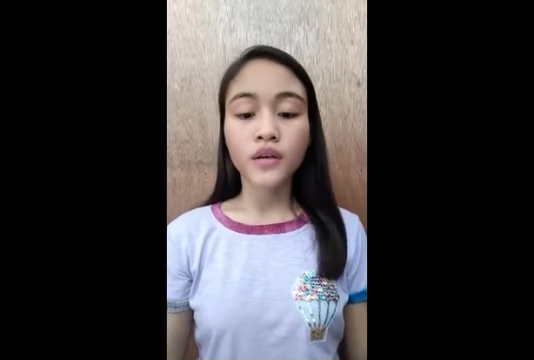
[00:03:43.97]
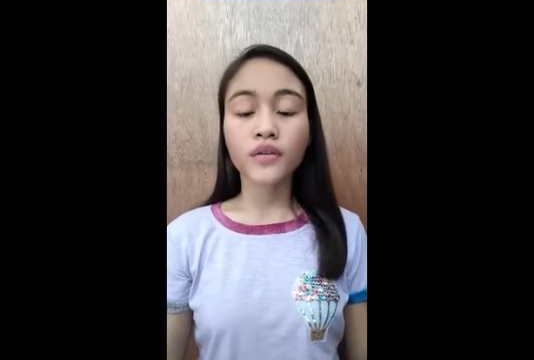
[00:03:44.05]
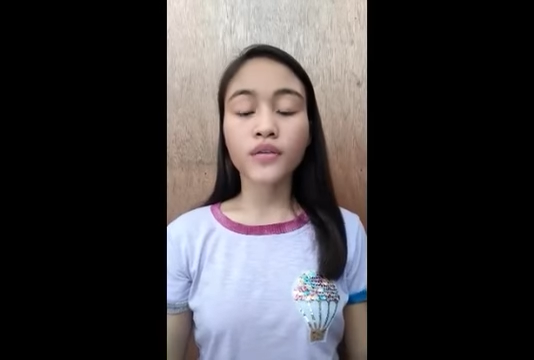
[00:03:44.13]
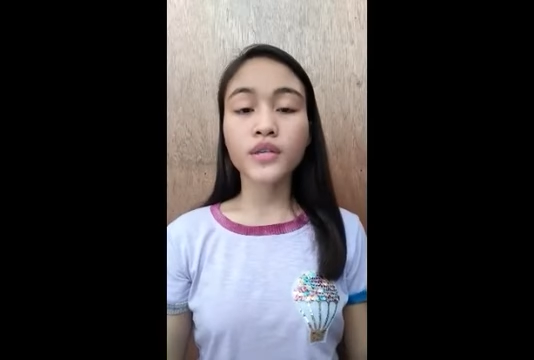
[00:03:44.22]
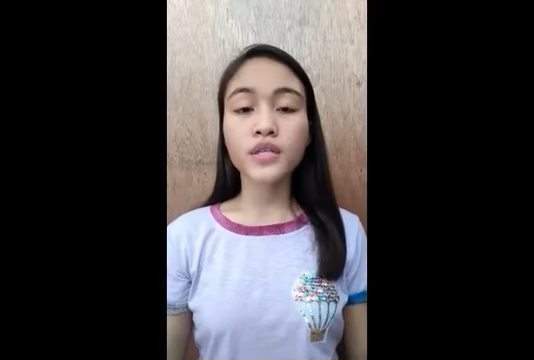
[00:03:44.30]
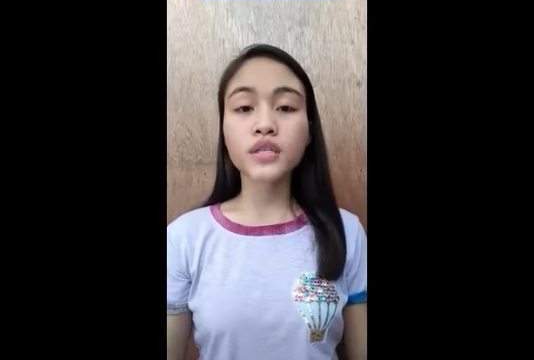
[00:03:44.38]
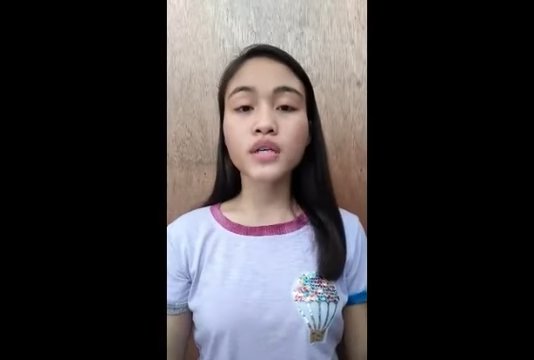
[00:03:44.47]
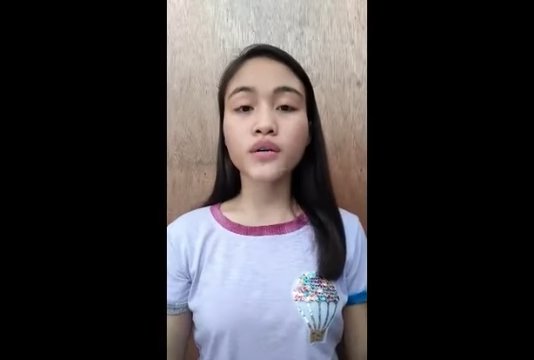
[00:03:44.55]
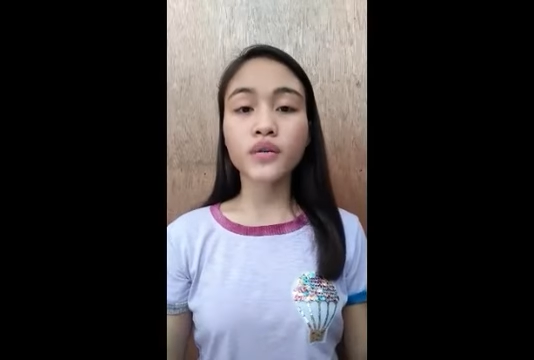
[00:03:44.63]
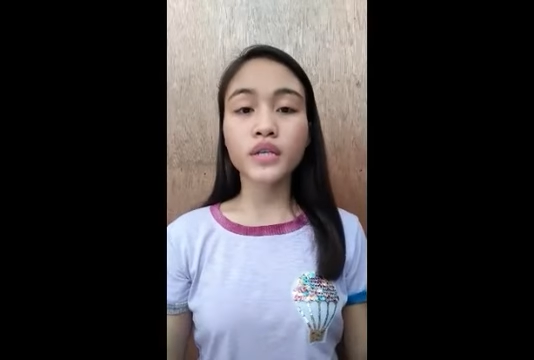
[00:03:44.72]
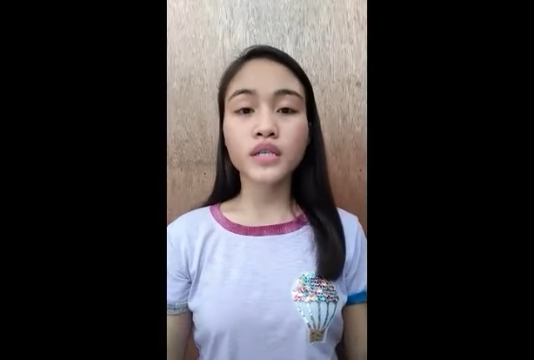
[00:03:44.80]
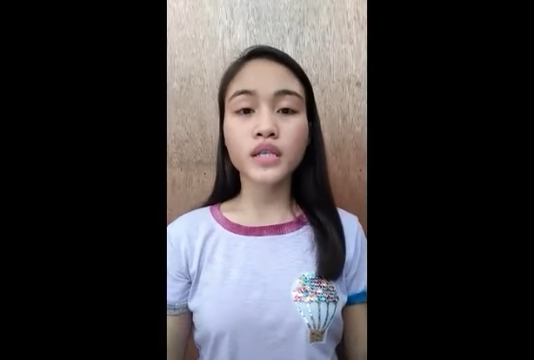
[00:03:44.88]
This
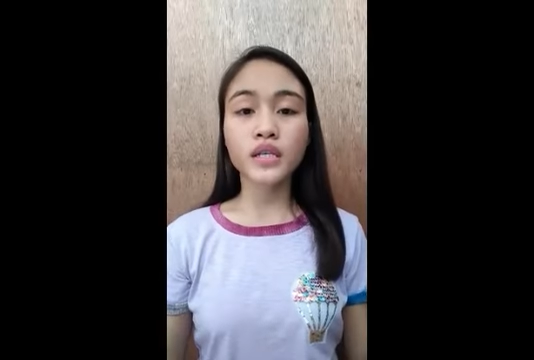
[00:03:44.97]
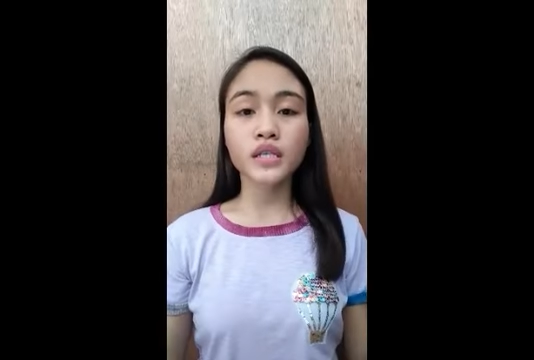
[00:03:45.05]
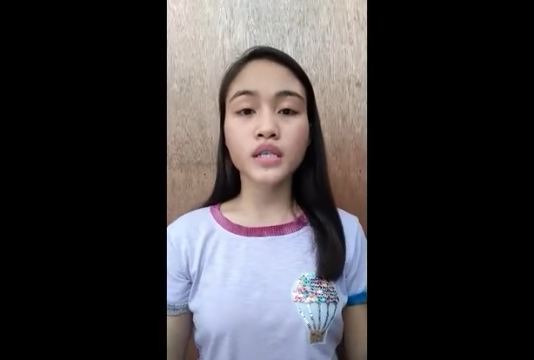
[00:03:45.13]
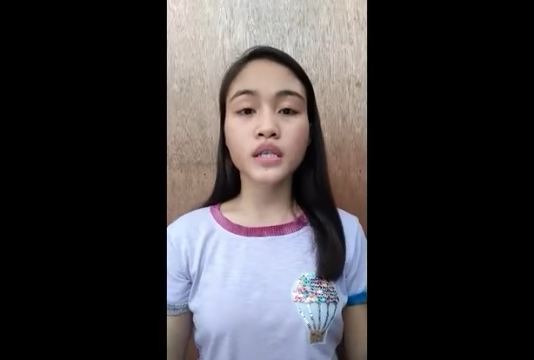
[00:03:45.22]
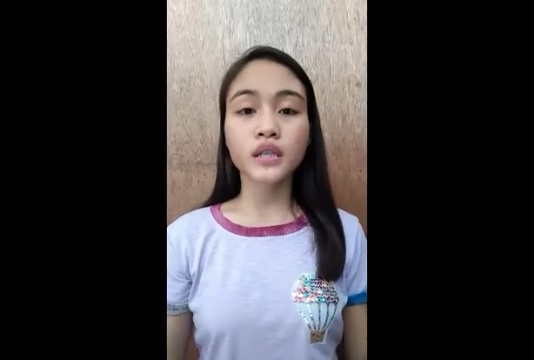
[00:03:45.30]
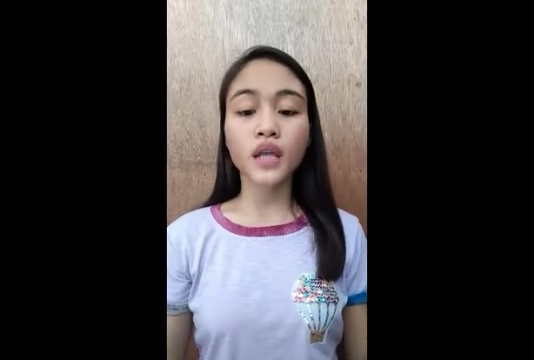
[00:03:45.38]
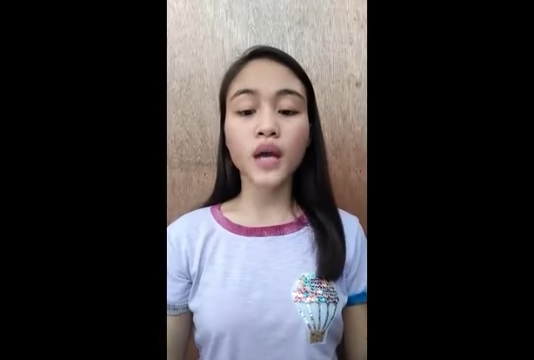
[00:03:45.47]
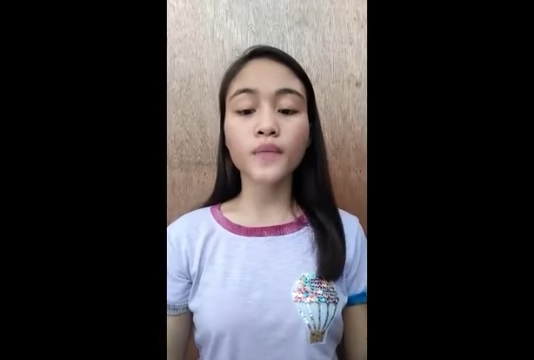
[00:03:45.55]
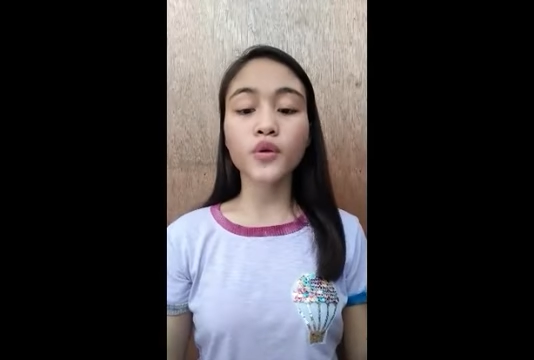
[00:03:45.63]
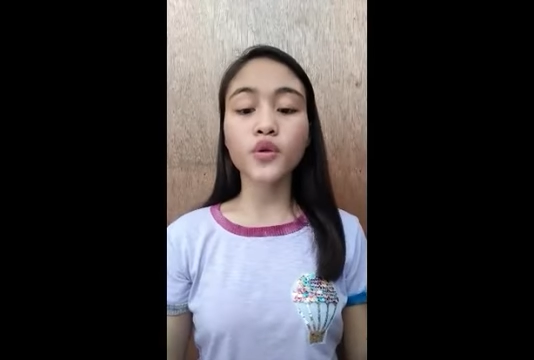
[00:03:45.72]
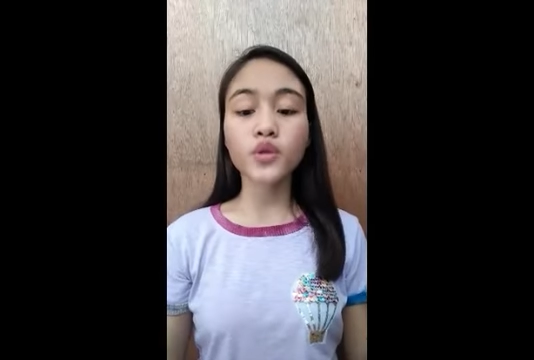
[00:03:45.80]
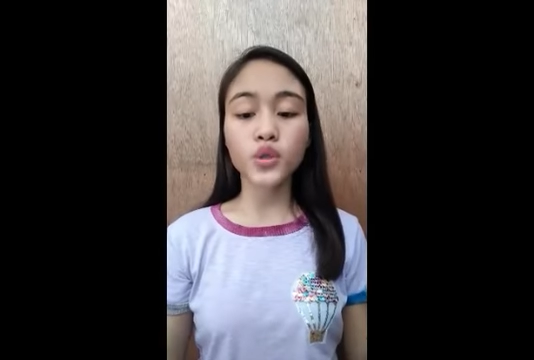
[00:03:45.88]
decreases the
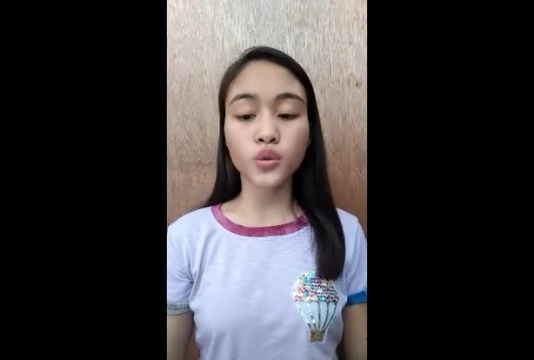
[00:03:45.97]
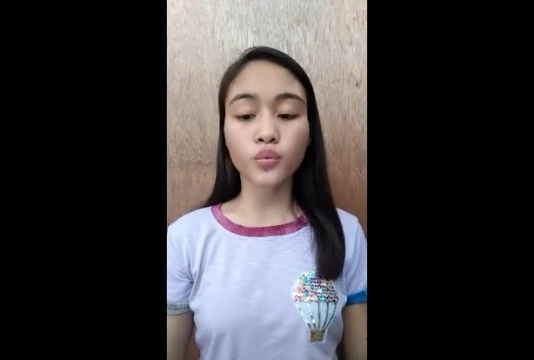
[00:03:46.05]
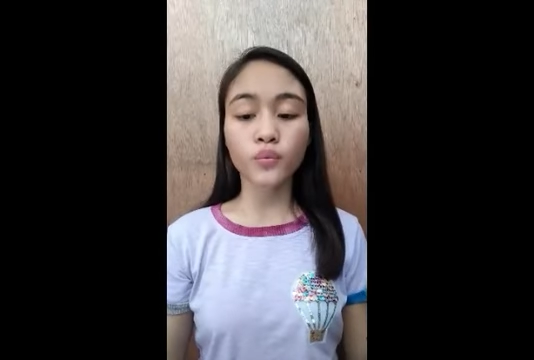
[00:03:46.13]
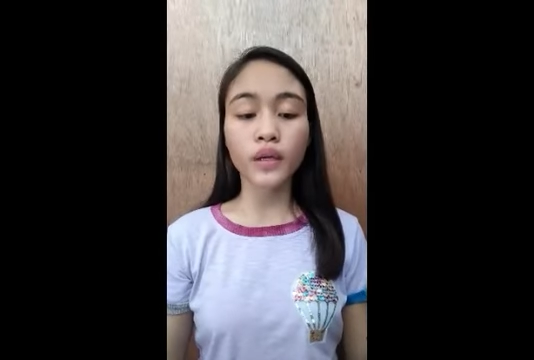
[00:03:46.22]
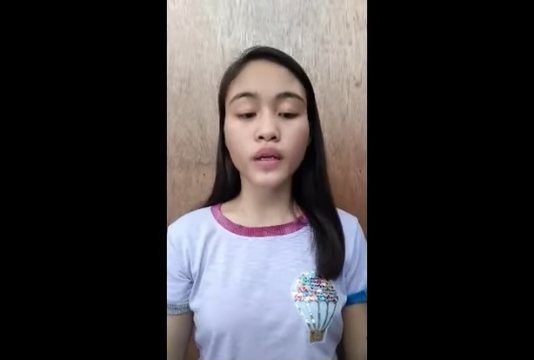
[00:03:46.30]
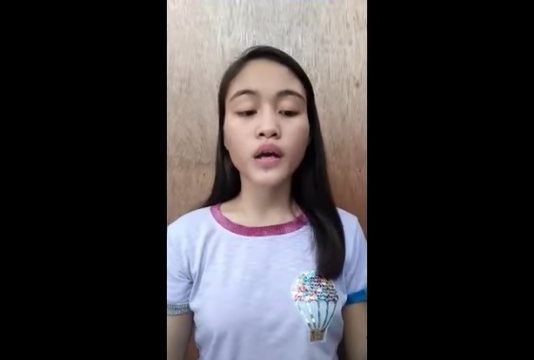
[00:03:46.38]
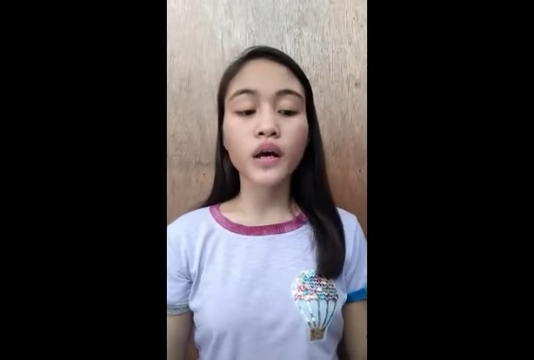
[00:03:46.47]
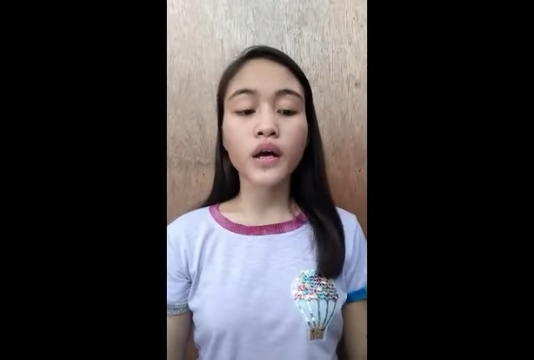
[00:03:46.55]
time-consuming